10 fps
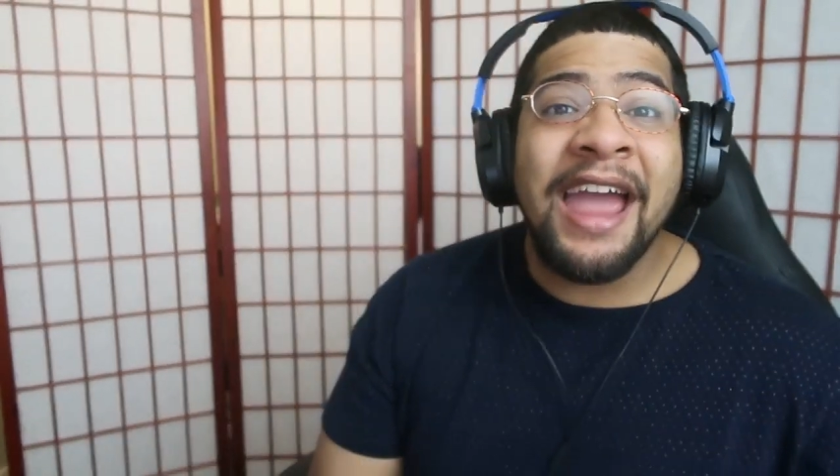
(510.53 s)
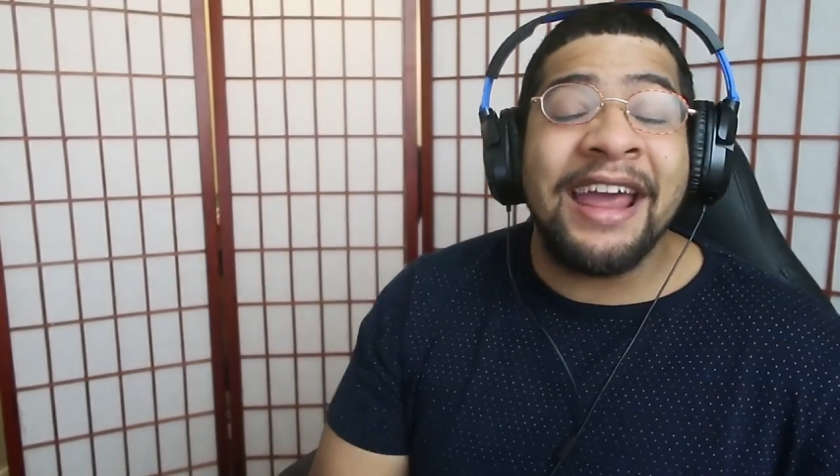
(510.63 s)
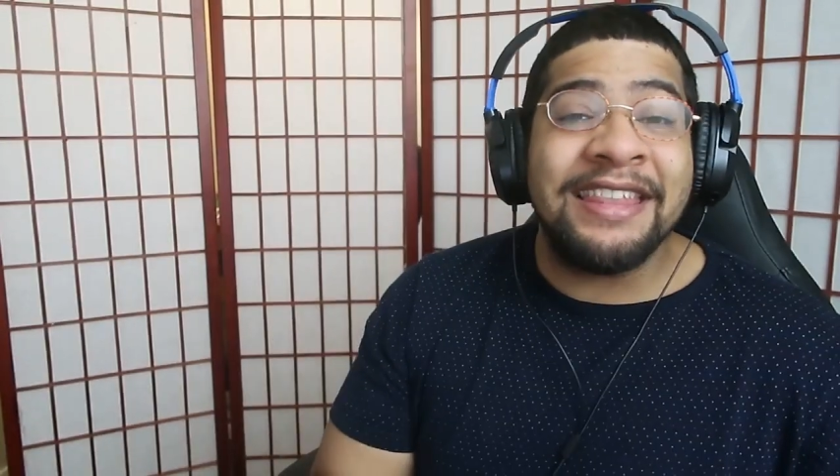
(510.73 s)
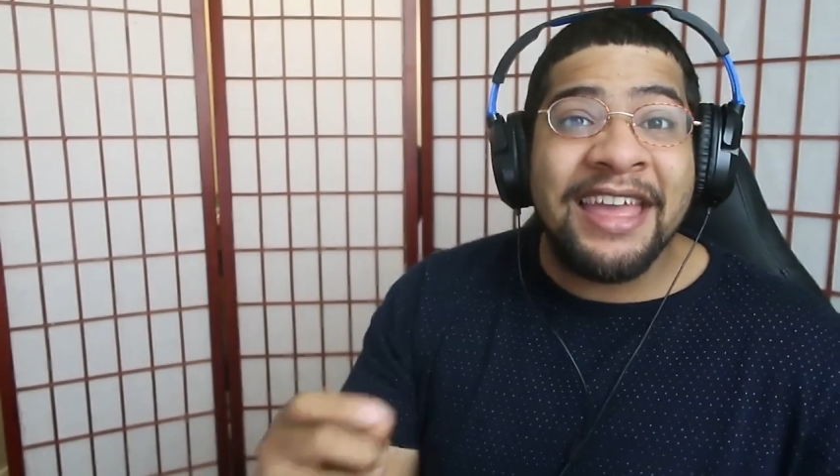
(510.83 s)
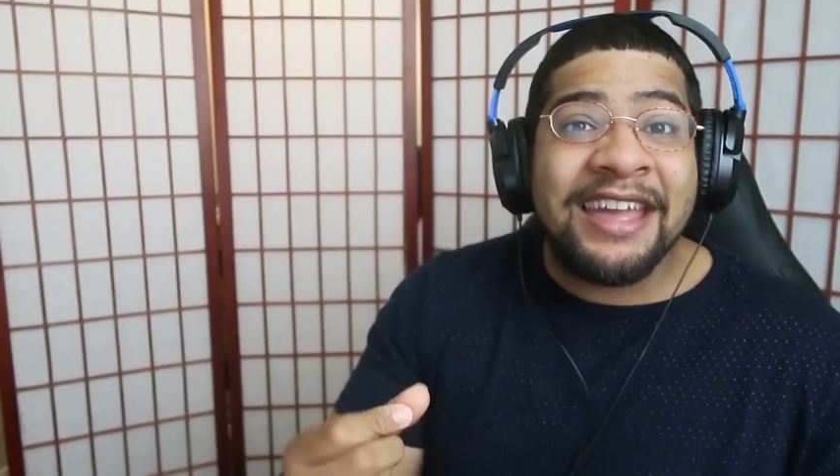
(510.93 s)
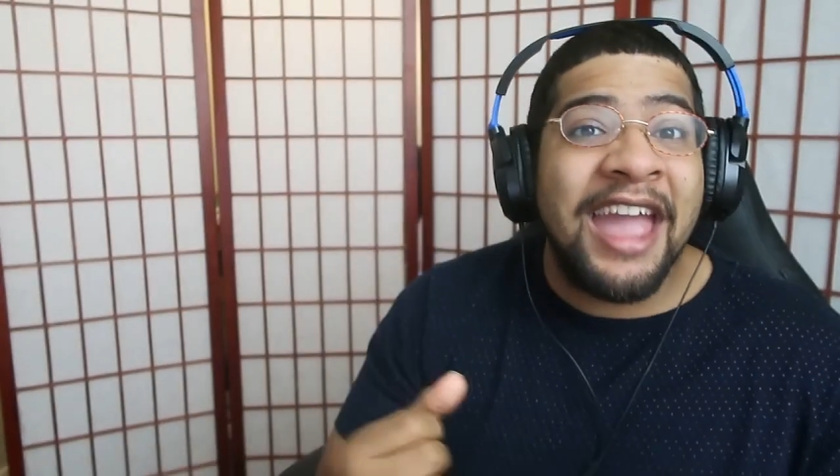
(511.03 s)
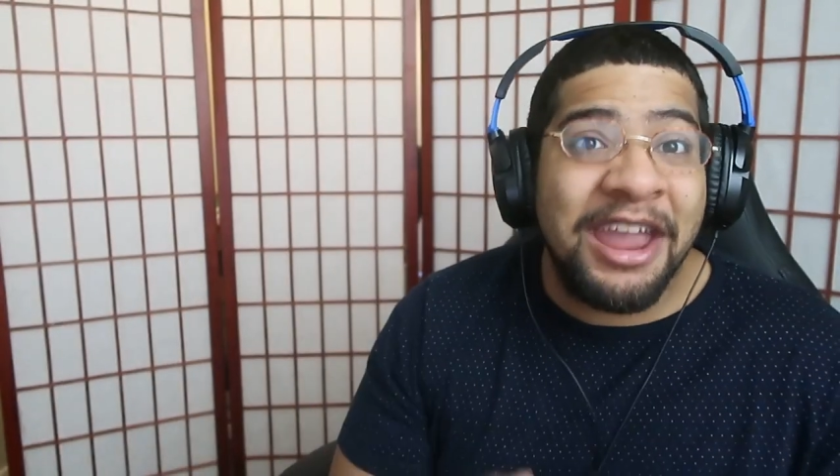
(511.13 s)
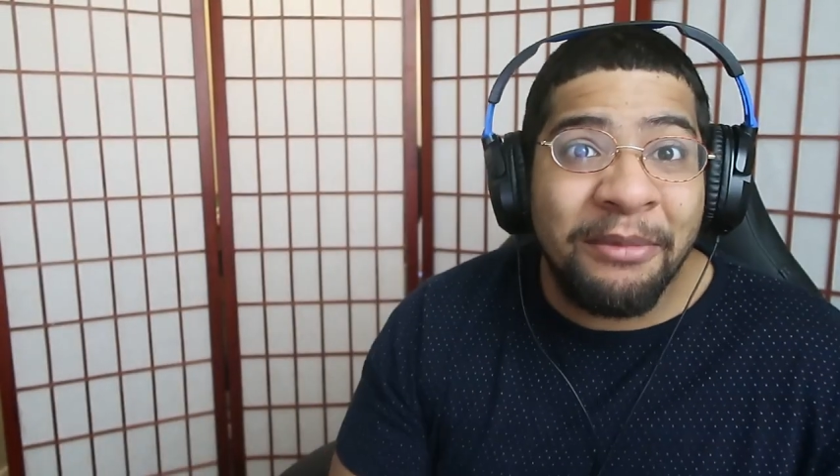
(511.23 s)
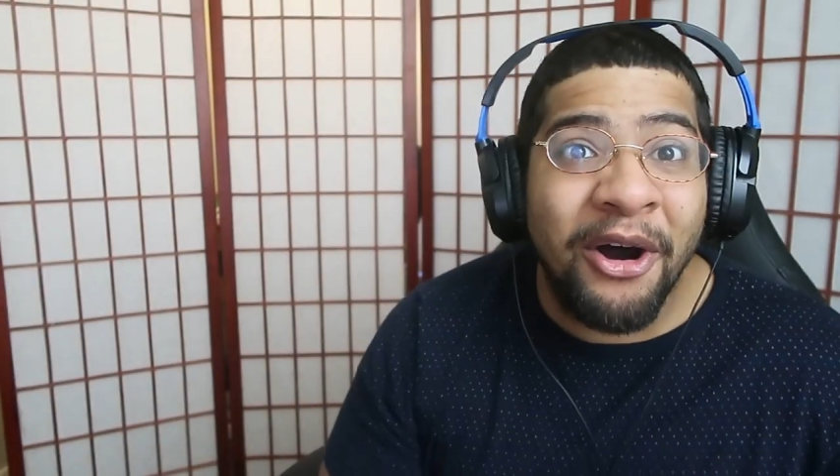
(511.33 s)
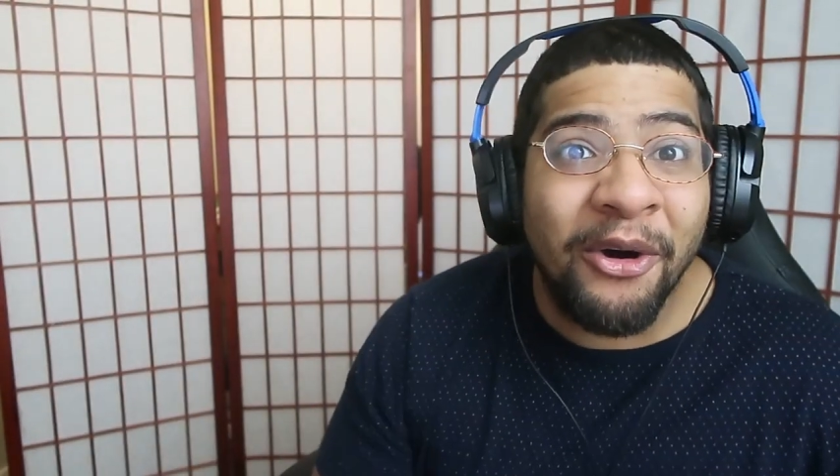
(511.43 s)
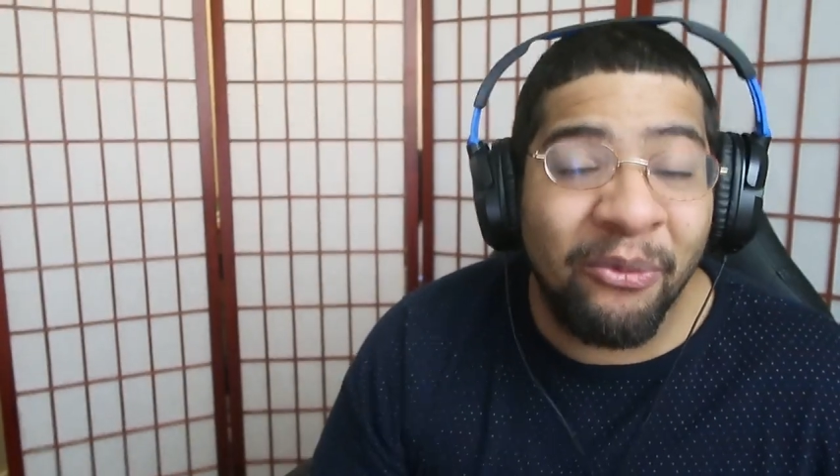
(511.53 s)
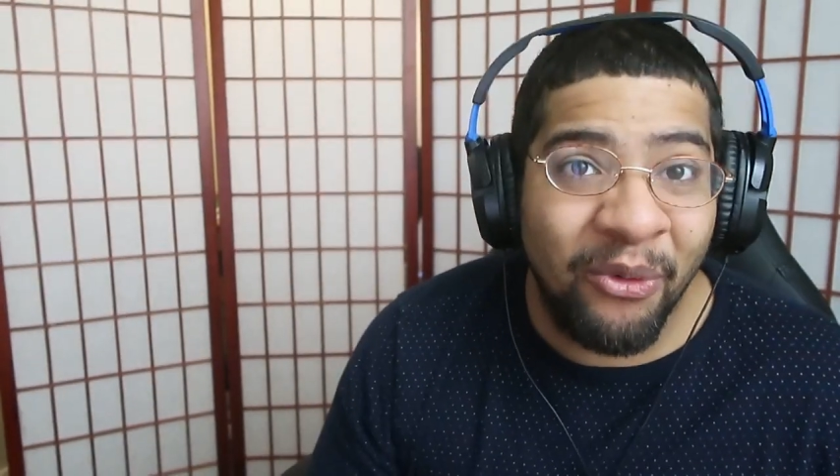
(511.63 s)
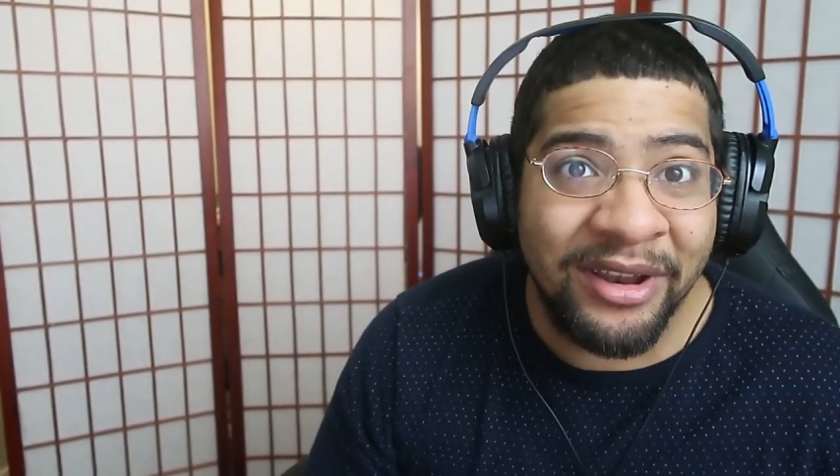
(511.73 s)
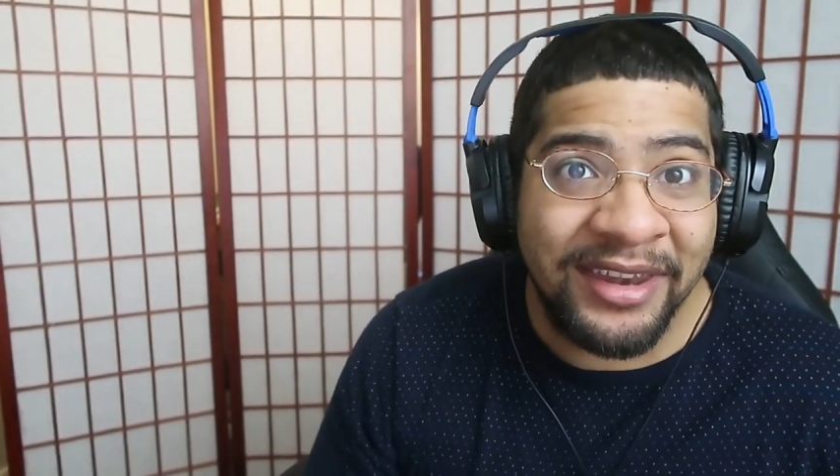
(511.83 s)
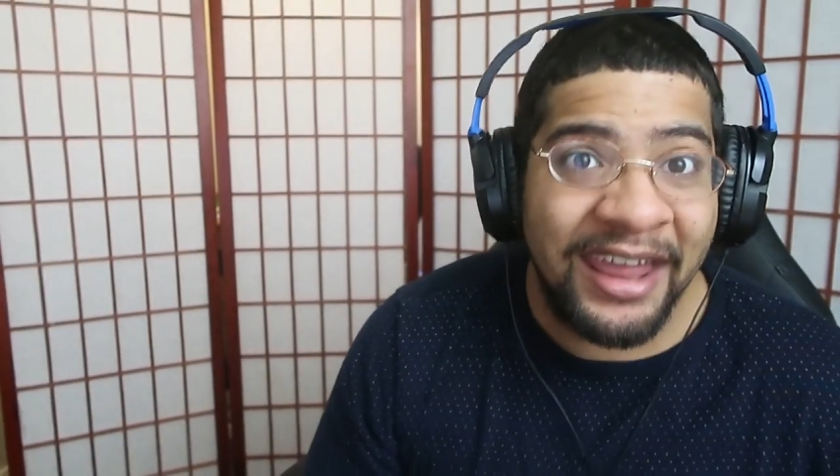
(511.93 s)
and they came home
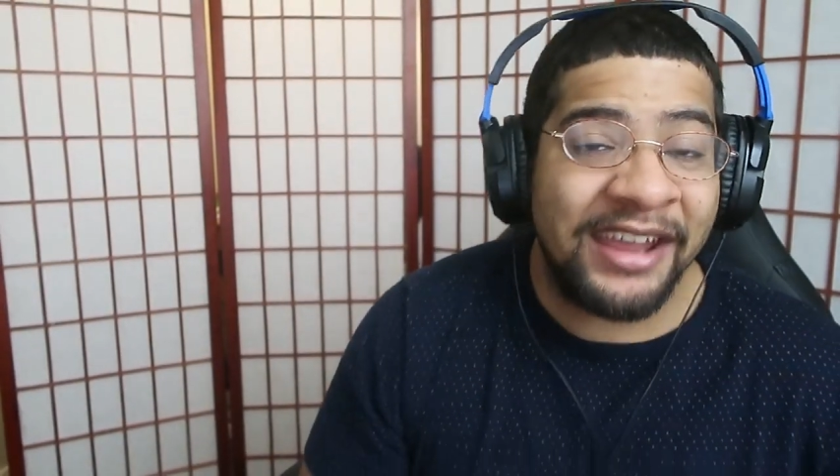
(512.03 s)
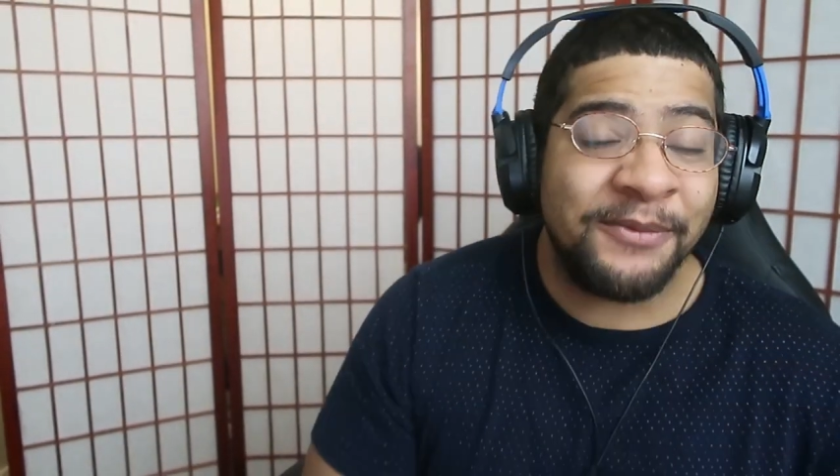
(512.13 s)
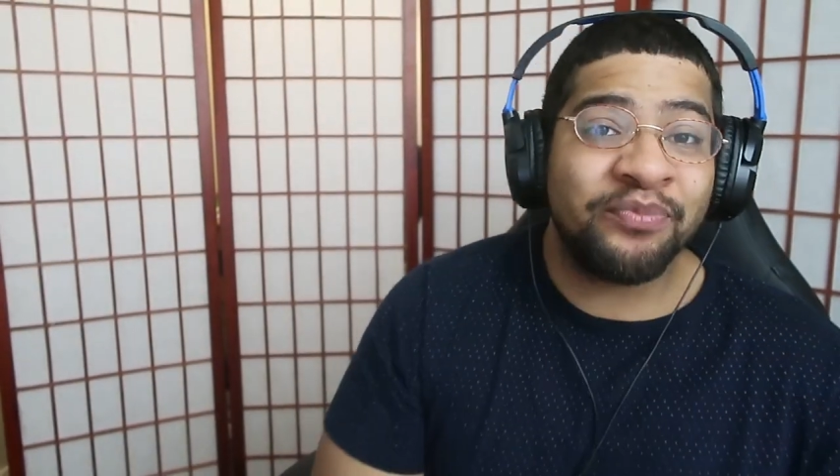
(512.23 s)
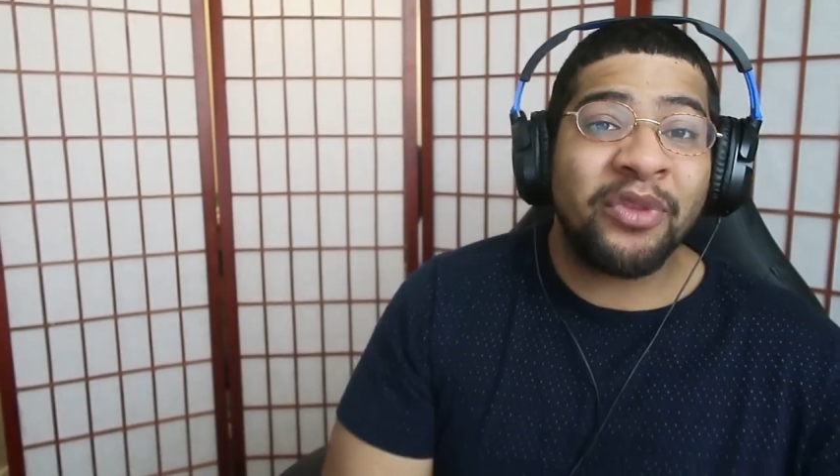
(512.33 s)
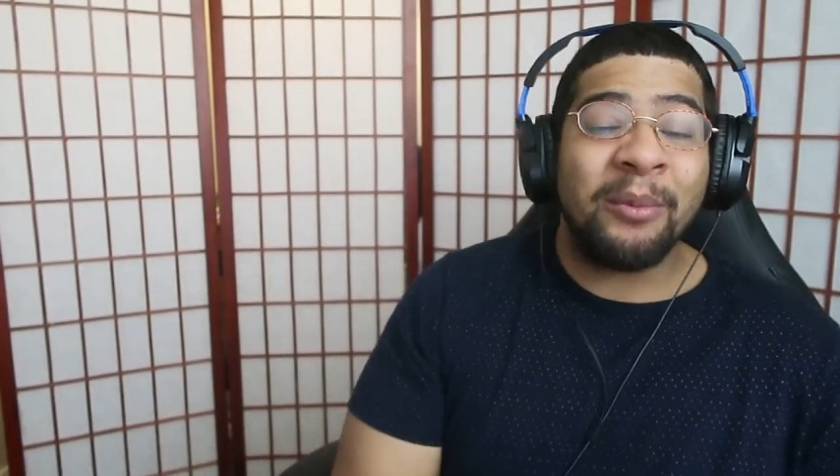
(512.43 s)
one day